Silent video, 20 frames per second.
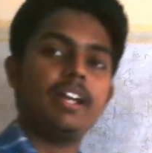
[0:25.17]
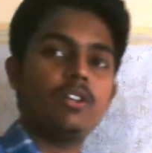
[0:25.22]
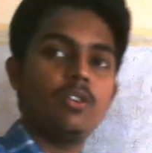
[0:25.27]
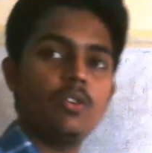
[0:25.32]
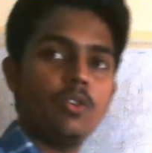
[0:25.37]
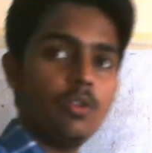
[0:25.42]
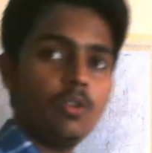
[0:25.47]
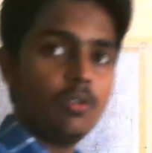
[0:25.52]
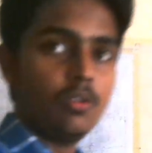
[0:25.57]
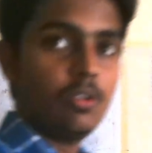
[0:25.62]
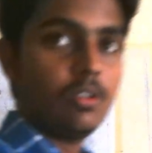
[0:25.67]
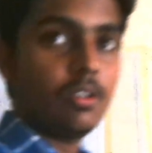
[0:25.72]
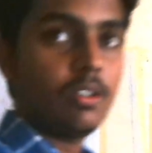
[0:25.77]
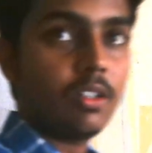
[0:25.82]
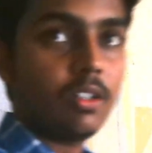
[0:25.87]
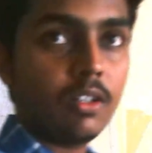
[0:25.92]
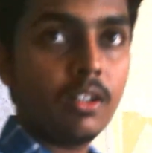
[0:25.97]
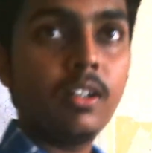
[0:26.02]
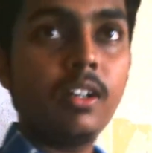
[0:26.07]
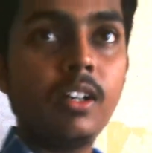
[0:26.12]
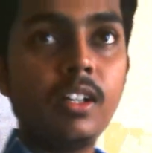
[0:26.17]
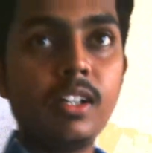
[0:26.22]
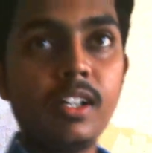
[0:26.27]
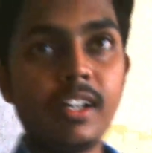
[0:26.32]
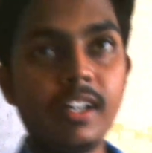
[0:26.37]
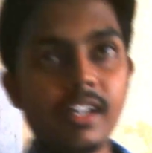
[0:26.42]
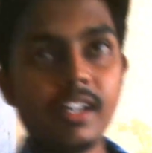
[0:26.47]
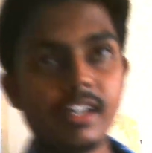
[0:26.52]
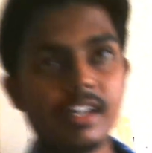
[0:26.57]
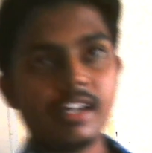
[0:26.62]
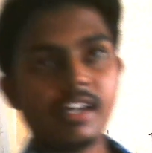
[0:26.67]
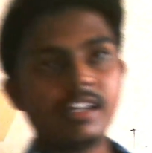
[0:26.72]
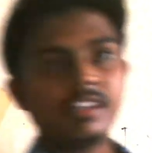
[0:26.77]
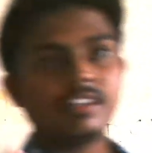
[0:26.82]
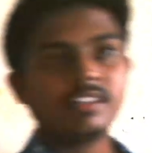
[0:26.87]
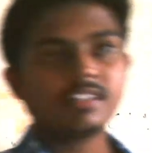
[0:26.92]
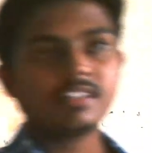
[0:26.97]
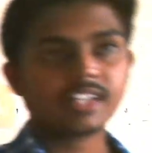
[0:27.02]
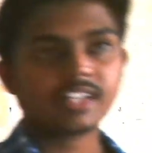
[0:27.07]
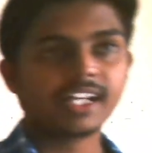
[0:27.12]
you
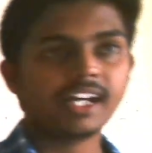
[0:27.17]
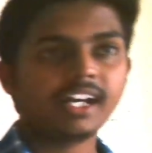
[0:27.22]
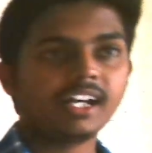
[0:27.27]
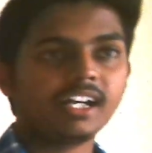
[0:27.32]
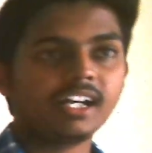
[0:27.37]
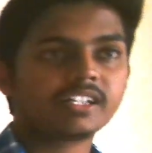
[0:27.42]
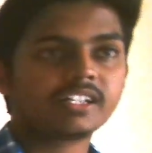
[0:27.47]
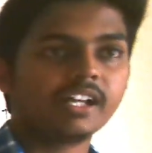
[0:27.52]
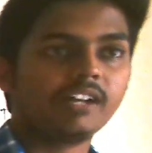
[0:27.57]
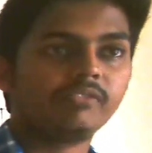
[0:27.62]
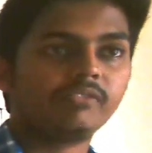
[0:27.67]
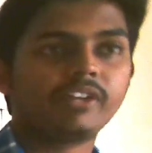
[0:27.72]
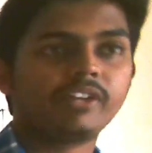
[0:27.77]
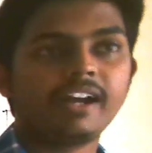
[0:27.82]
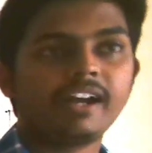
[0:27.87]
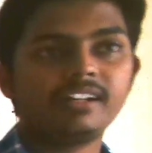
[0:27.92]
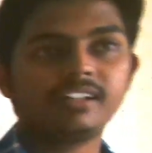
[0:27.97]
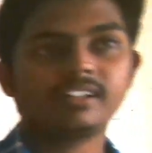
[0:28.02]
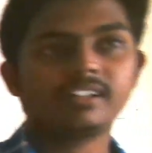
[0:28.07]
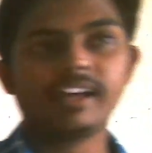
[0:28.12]
in screen itself, right?